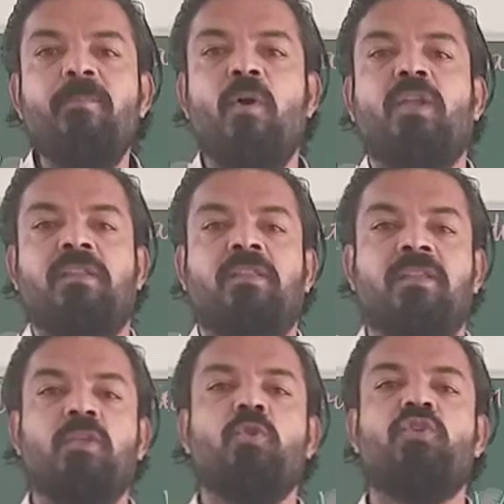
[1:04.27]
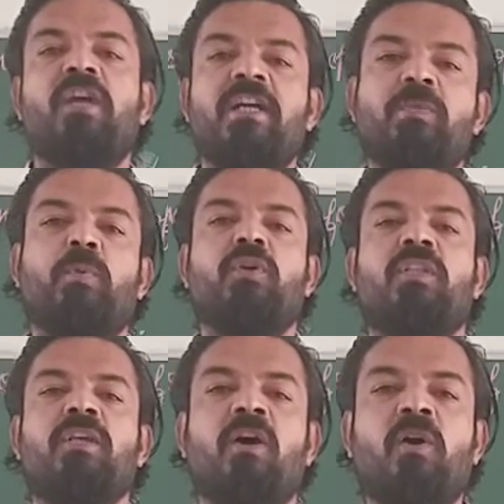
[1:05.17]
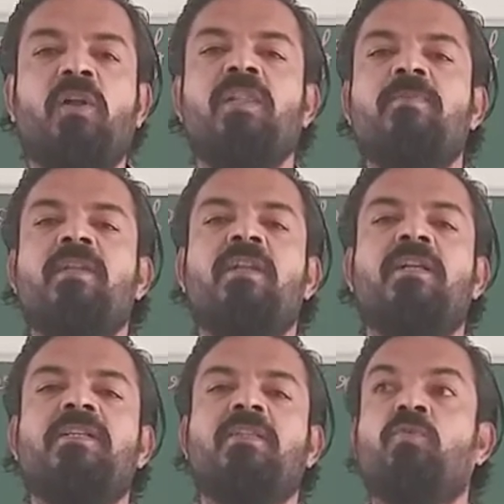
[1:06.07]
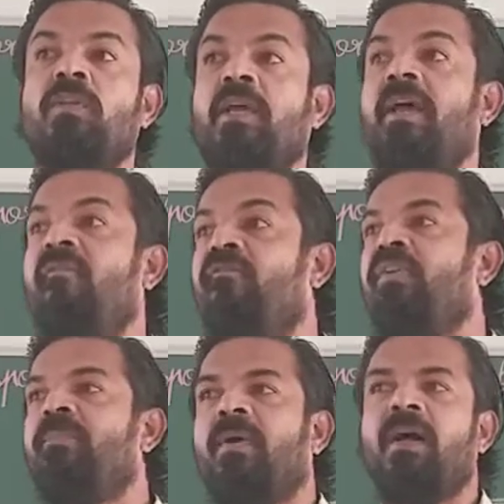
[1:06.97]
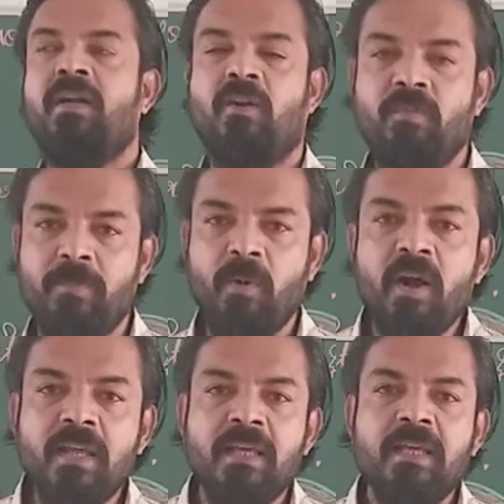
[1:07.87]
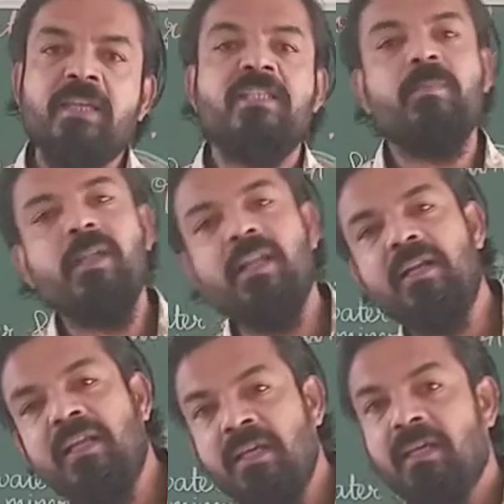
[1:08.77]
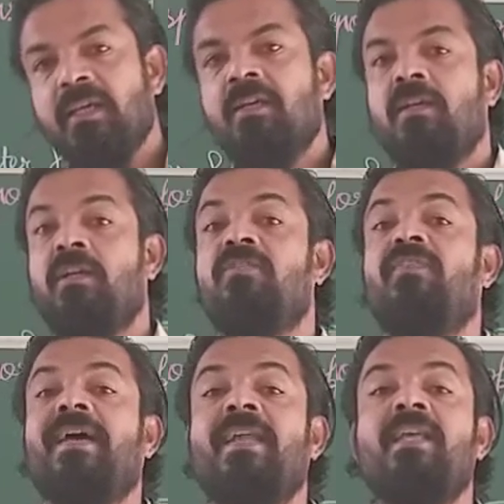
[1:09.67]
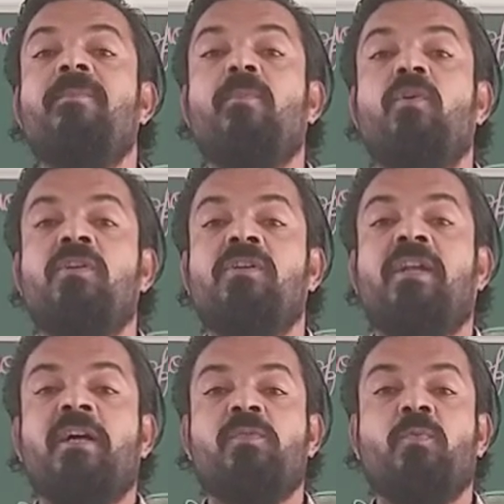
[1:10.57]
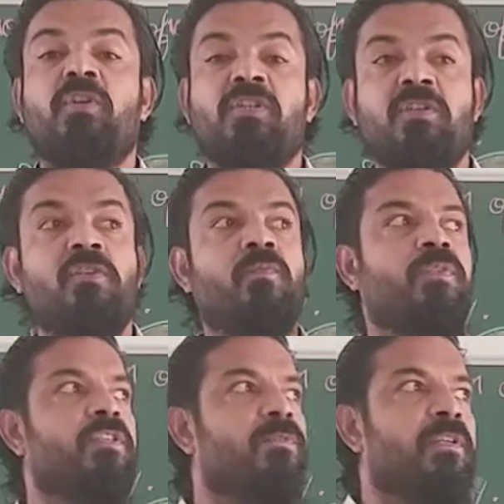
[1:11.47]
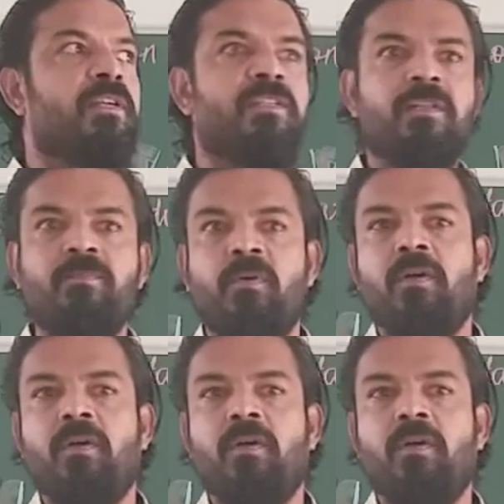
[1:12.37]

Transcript: important to transport all the minerals into every part of the body. Similarly, it is very important transportation of these minerals in